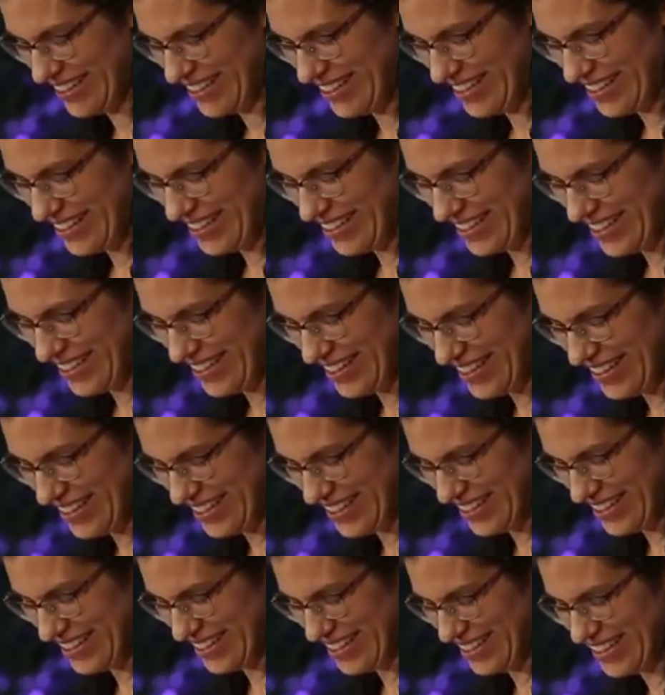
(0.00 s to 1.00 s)

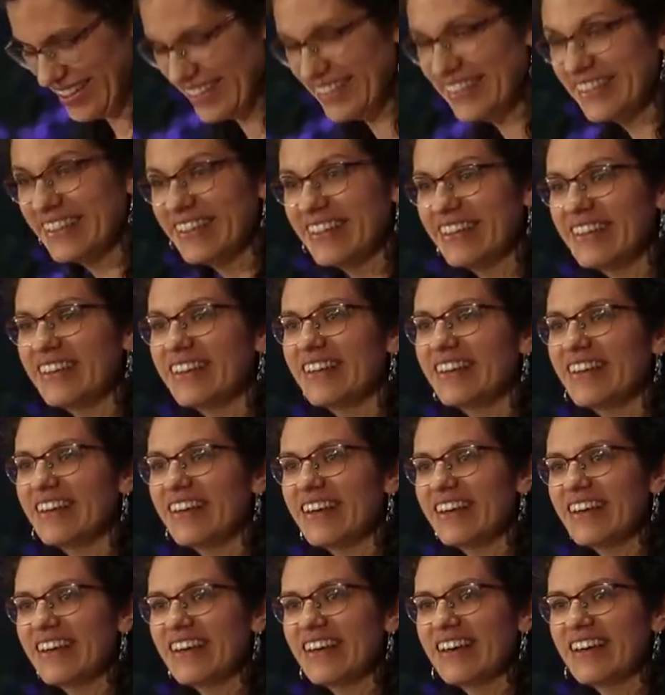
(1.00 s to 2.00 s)

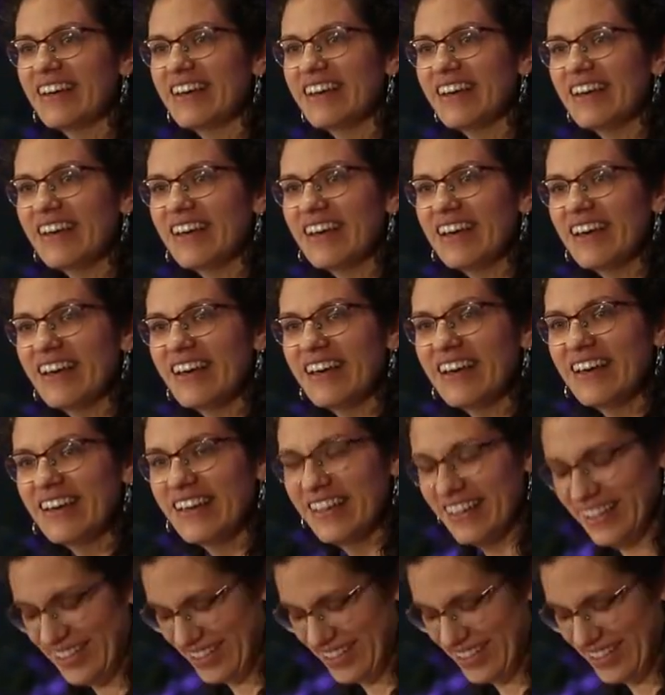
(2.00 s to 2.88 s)
No one is speaking in this clip.